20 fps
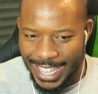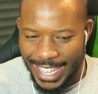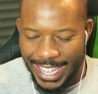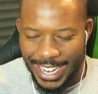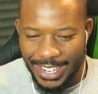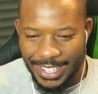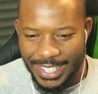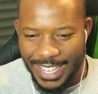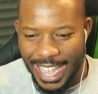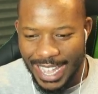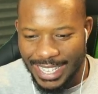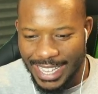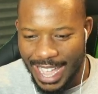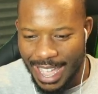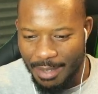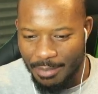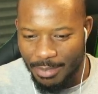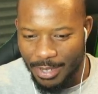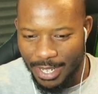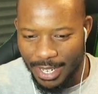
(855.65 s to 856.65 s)
You know, sad
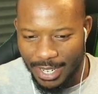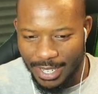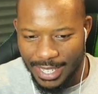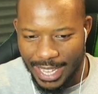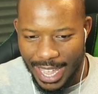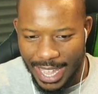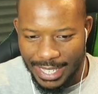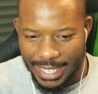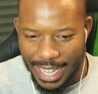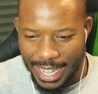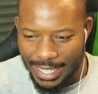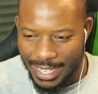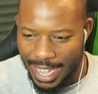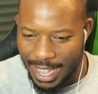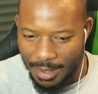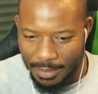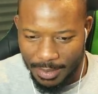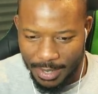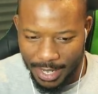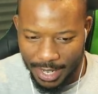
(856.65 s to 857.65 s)
times, you know, sad, sad
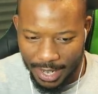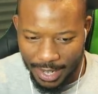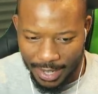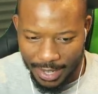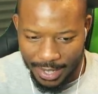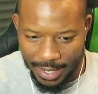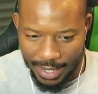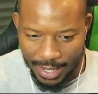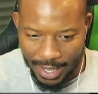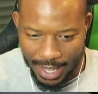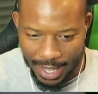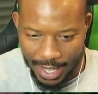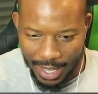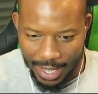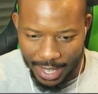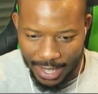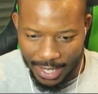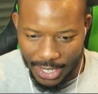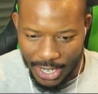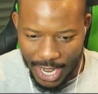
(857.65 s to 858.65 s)
times, you know.
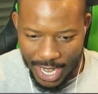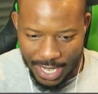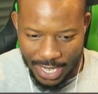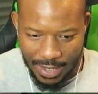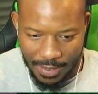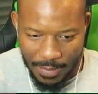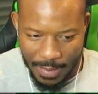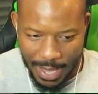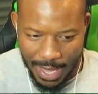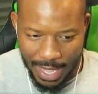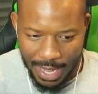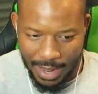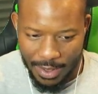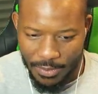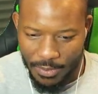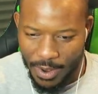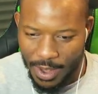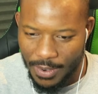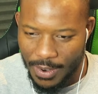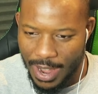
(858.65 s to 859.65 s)
Uh, the chances of me
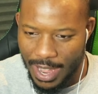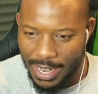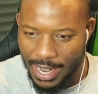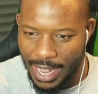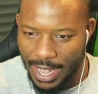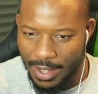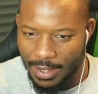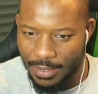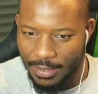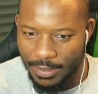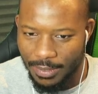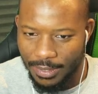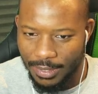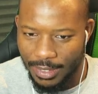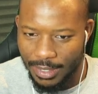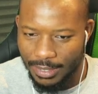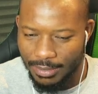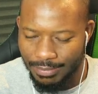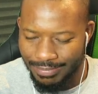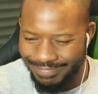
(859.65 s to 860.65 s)
getting free right now,
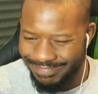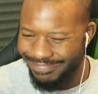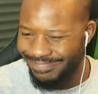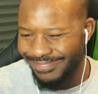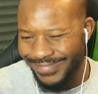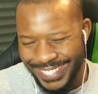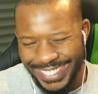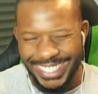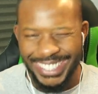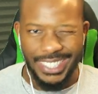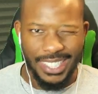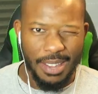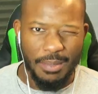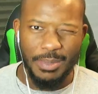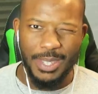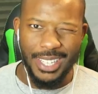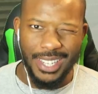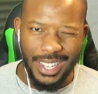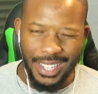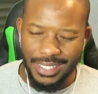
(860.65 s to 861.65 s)

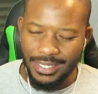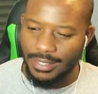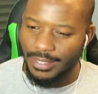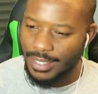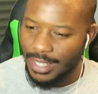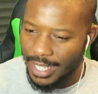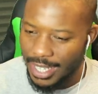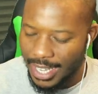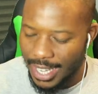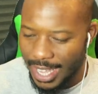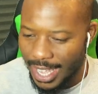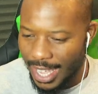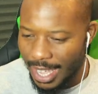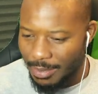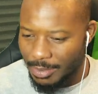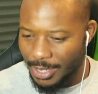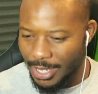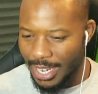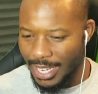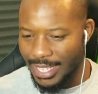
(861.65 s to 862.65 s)
slim to none.
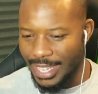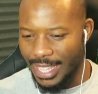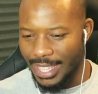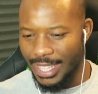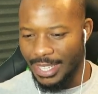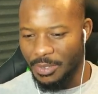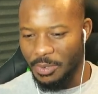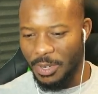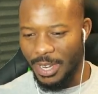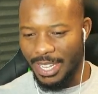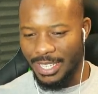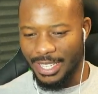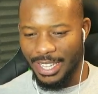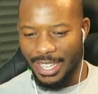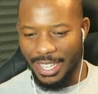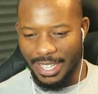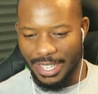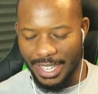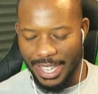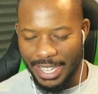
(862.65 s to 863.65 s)
I'm just gonna take this one as
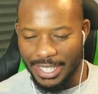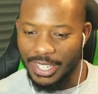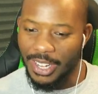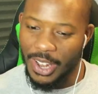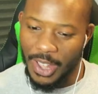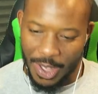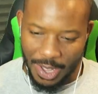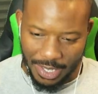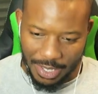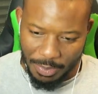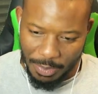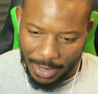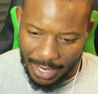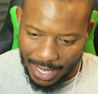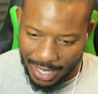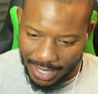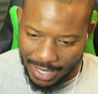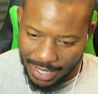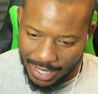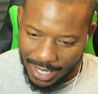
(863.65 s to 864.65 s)
a as a loss
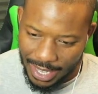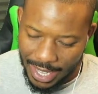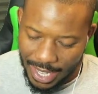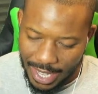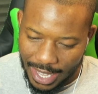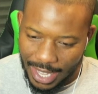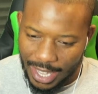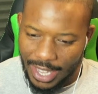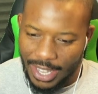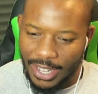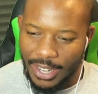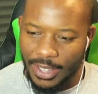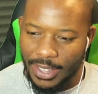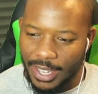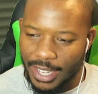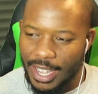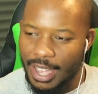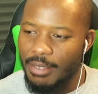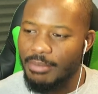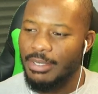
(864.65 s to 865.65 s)
because you know
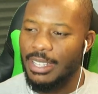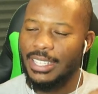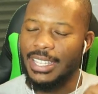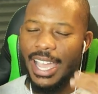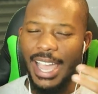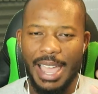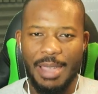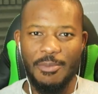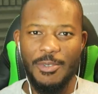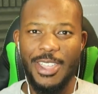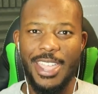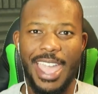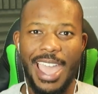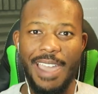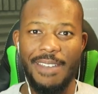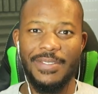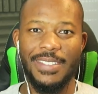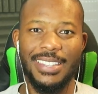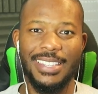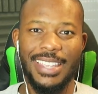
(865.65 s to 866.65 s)
there comes a time where you
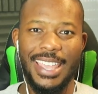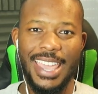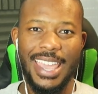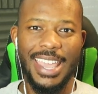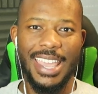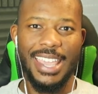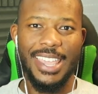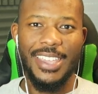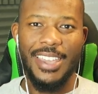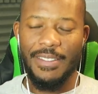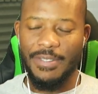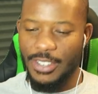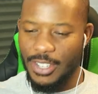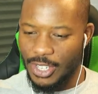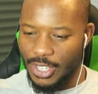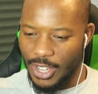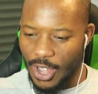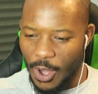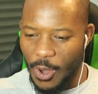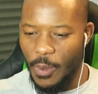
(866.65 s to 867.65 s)
have to say you have to
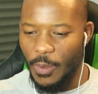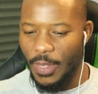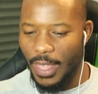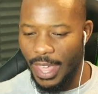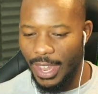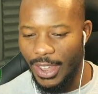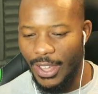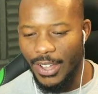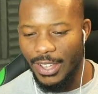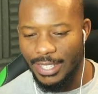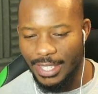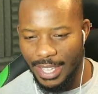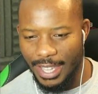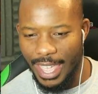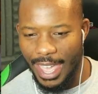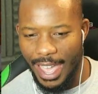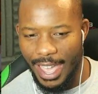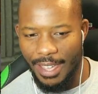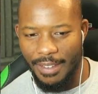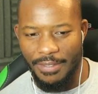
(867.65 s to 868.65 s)
just own that loss that
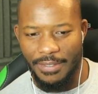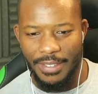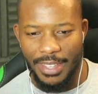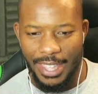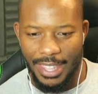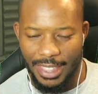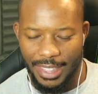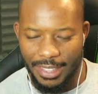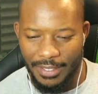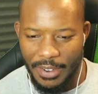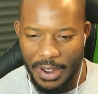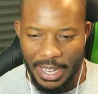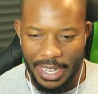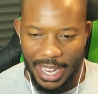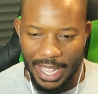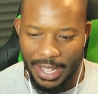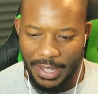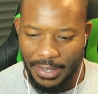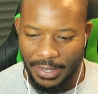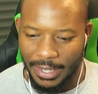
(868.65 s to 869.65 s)
you have, and right
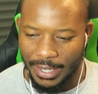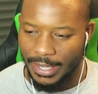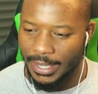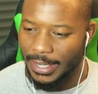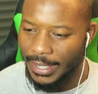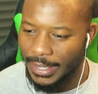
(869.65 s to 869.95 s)
now